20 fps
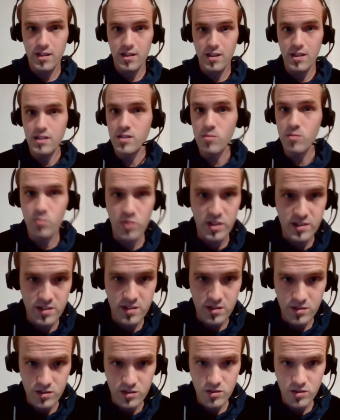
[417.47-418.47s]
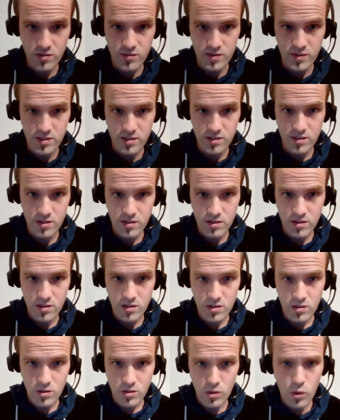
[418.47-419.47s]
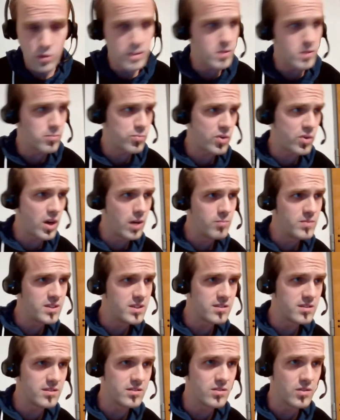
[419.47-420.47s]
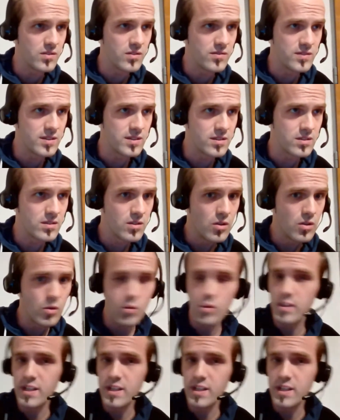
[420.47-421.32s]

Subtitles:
in the president's office or in the prime minister's office or